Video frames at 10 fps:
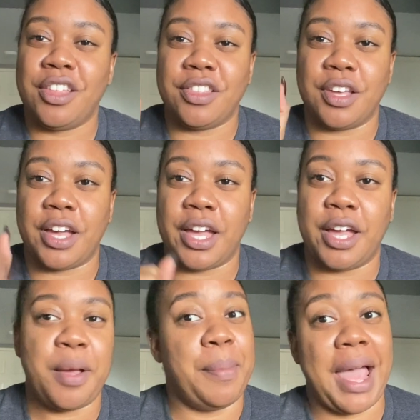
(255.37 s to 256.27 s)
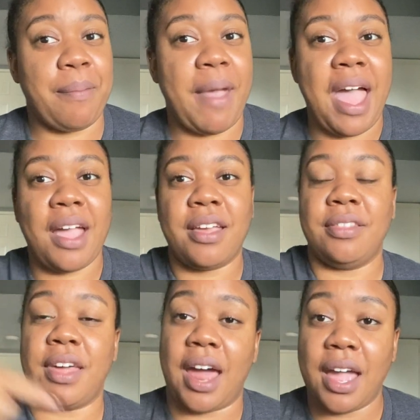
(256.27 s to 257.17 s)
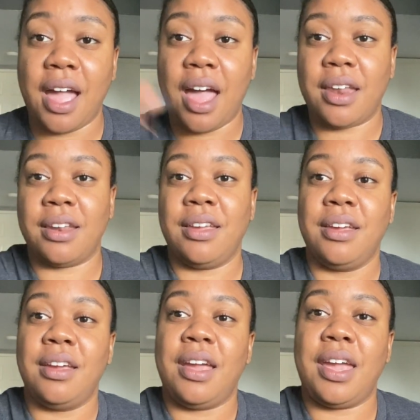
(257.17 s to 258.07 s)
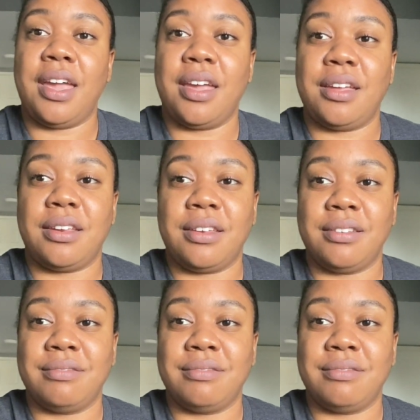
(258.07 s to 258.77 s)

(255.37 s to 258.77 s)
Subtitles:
the black pack that I got and